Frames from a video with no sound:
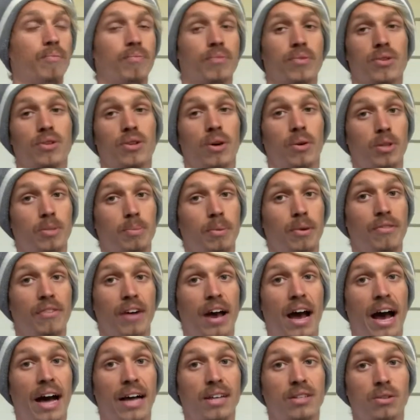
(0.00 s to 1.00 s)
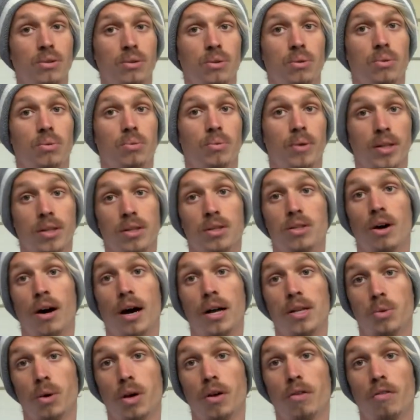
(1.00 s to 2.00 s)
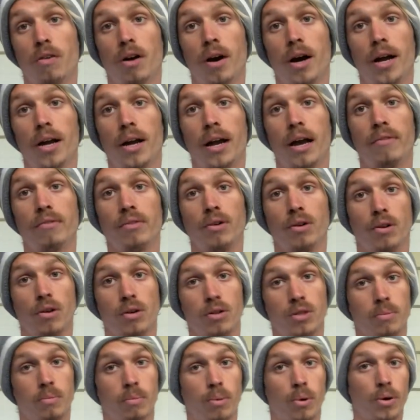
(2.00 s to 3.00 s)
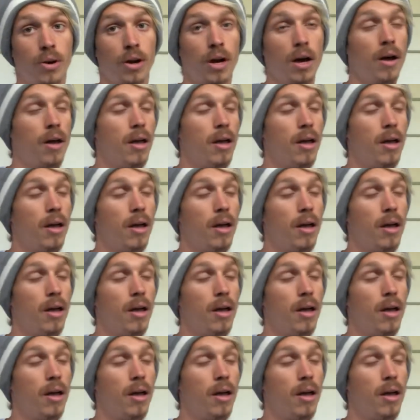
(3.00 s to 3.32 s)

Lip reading: So it was a bit of a hassle when tides weren't right, having to cross the border.